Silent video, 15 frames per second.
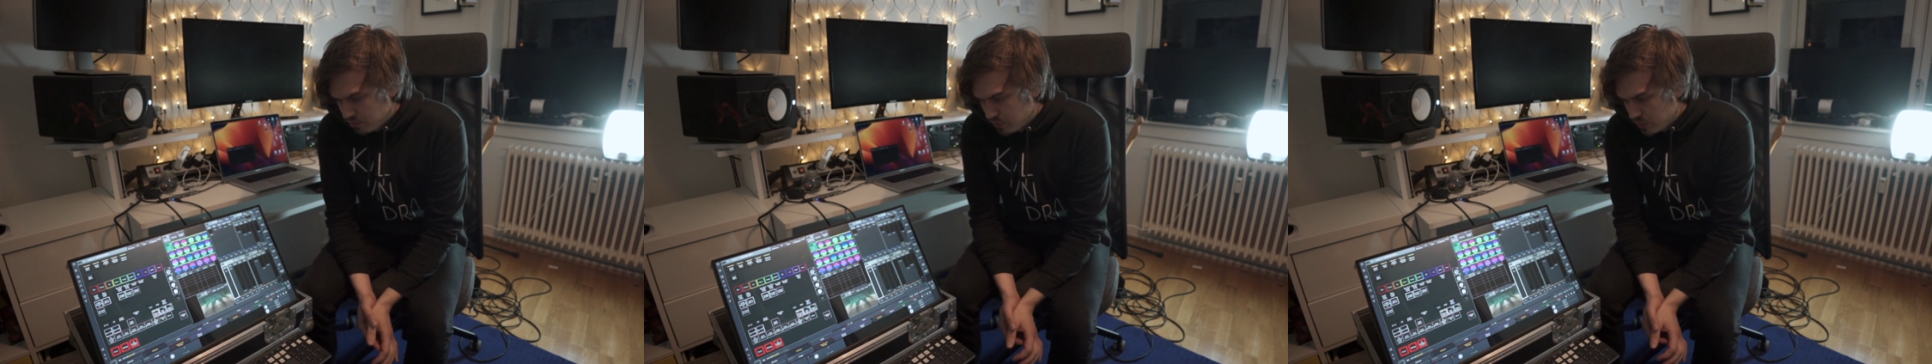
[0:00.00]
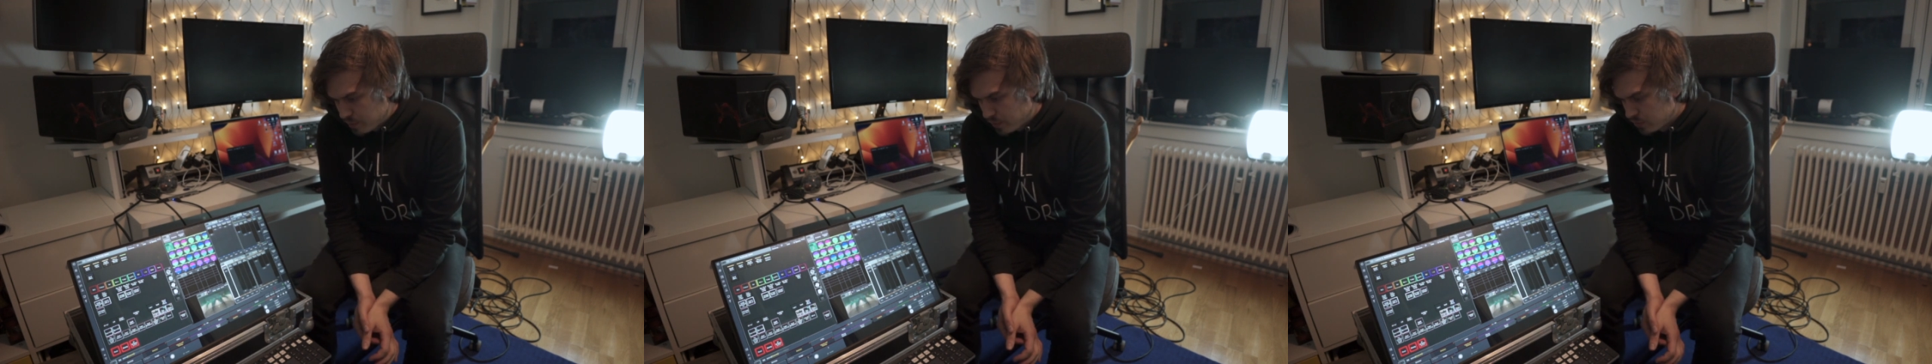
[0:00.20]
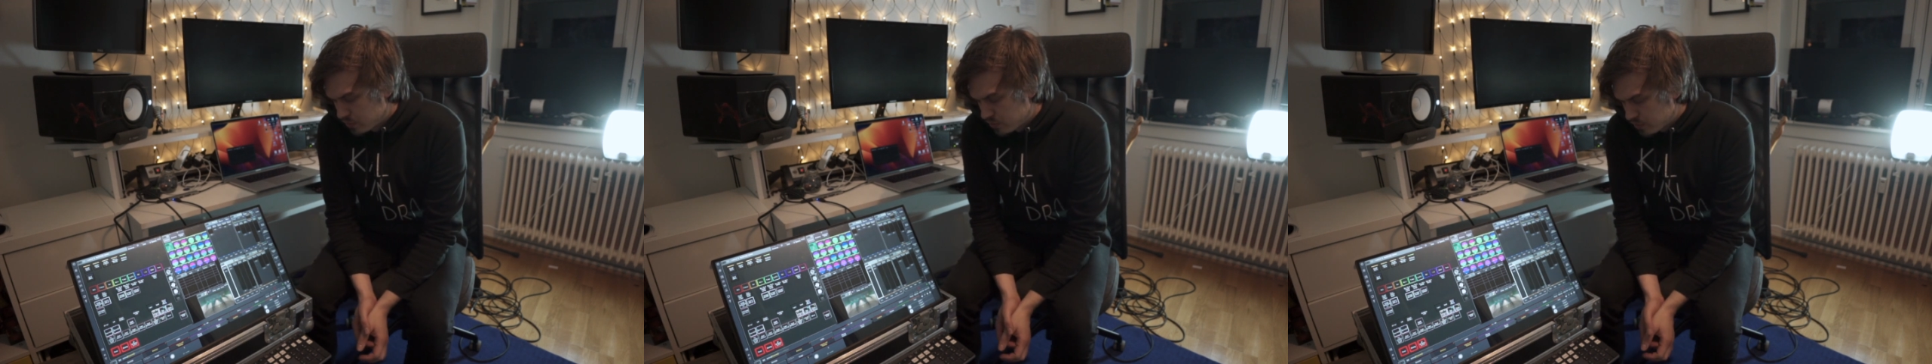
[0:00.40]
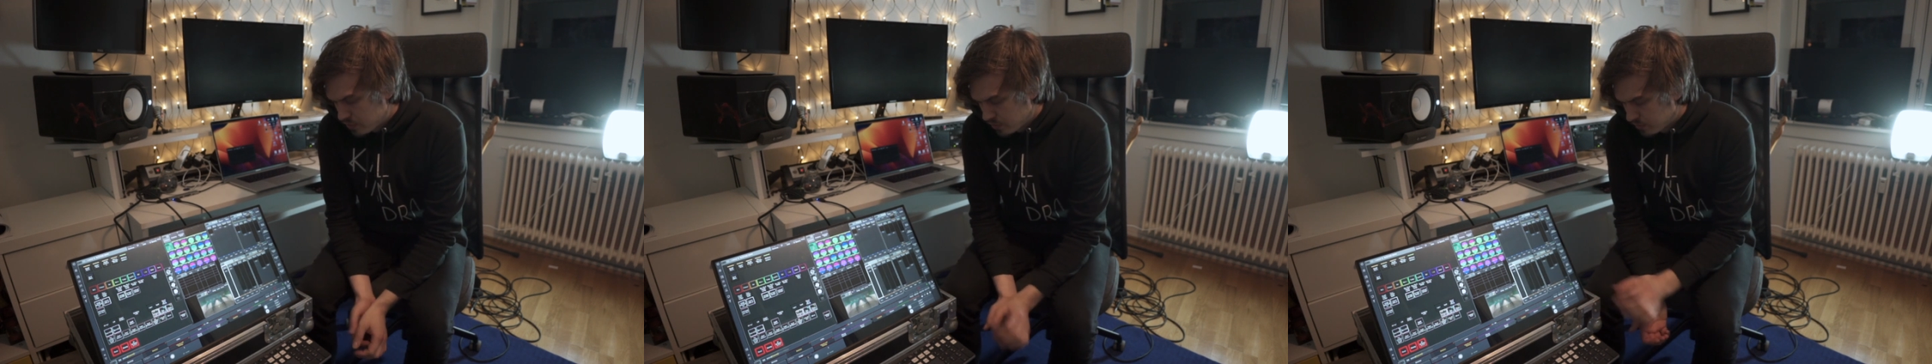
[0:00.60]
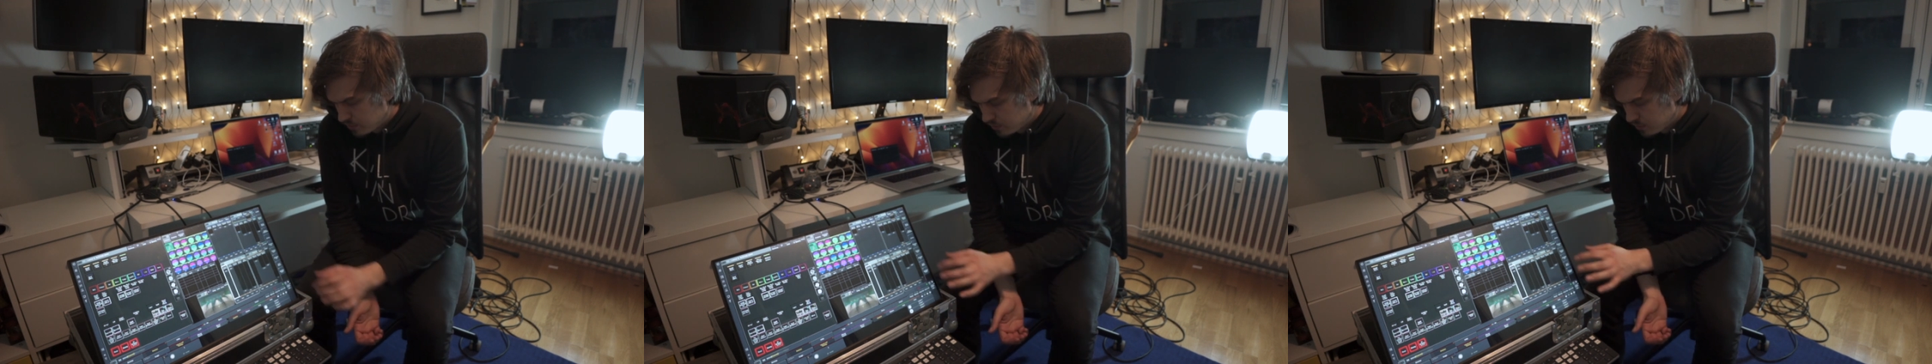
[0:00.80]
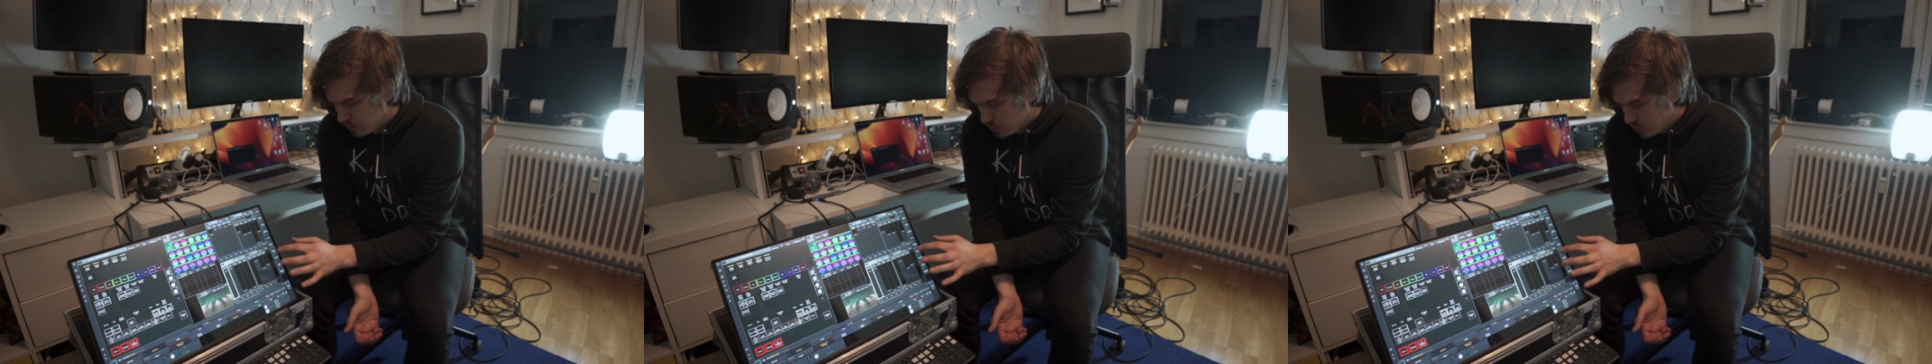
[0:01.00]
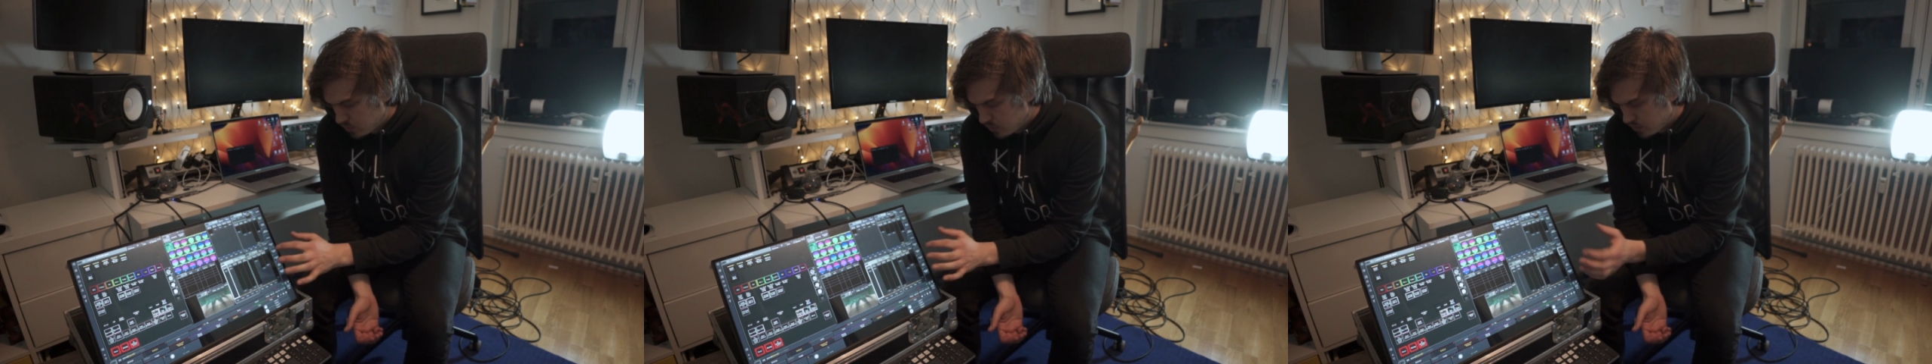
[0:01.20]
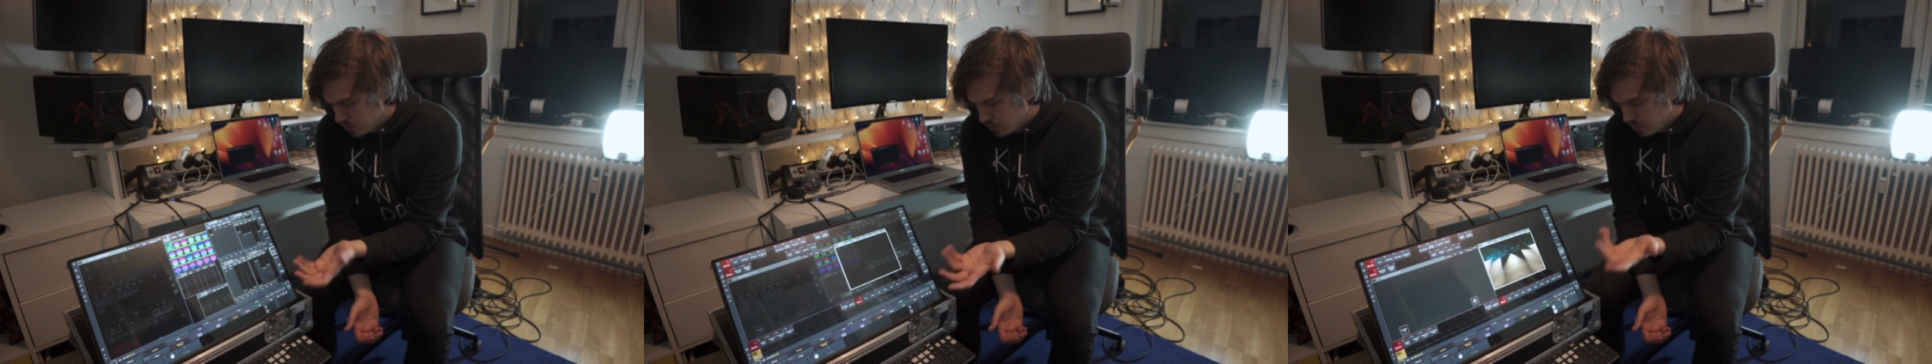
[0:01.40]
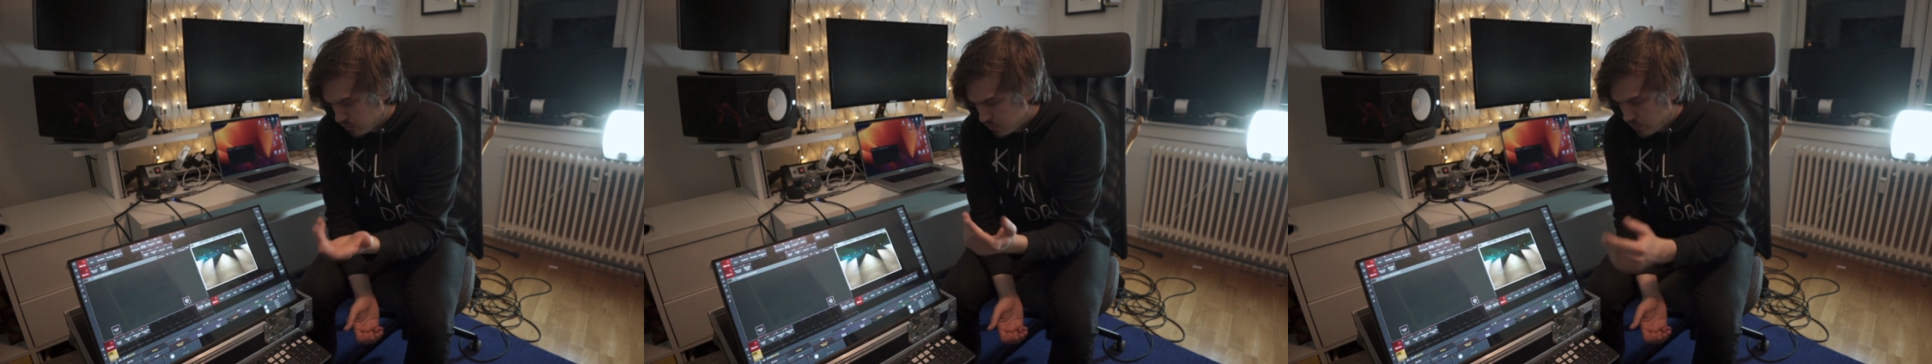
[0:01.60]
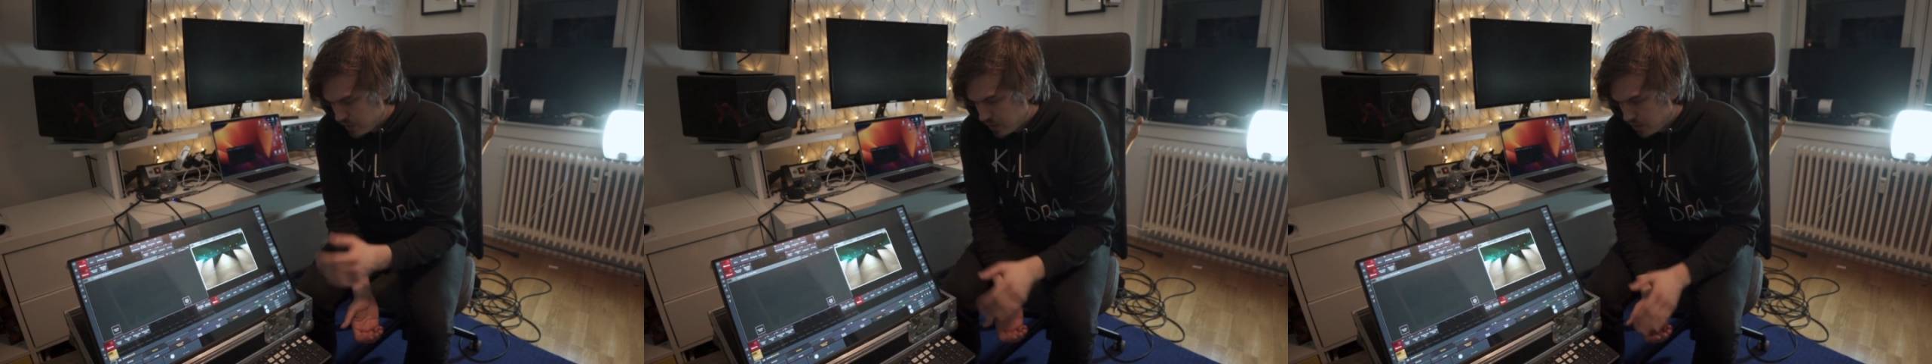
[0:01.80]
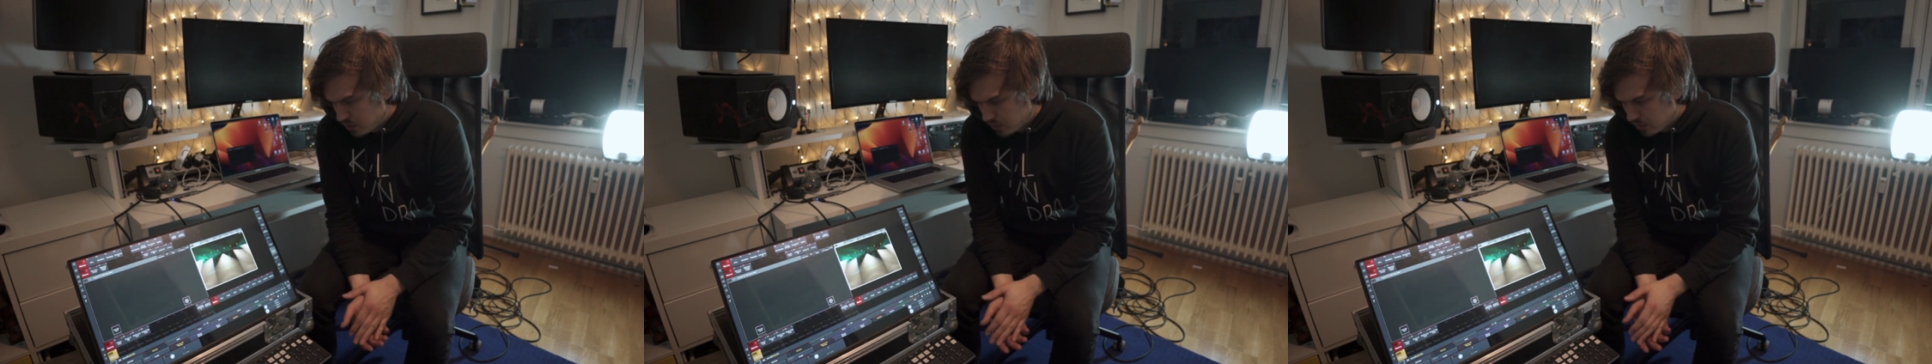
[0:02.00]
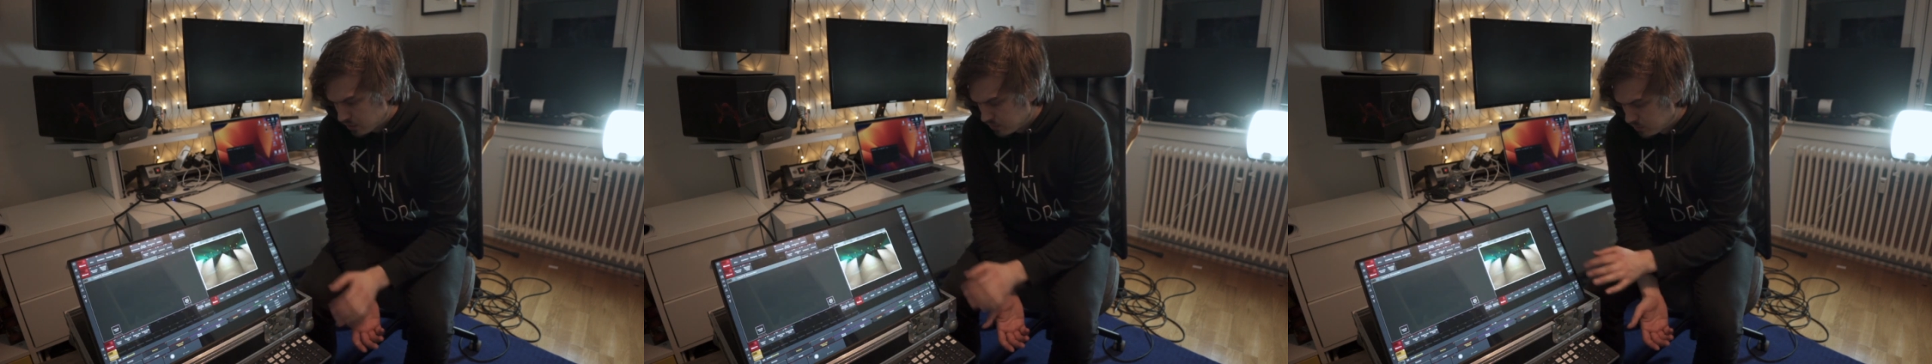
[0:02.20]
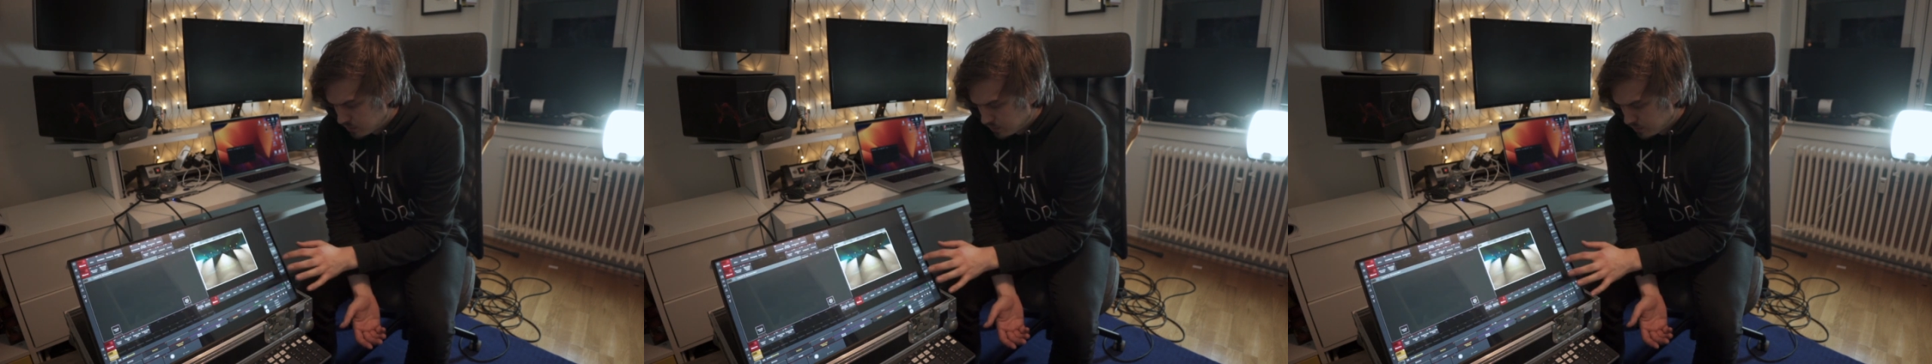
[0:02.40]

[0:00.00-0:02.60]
response and all the tracking and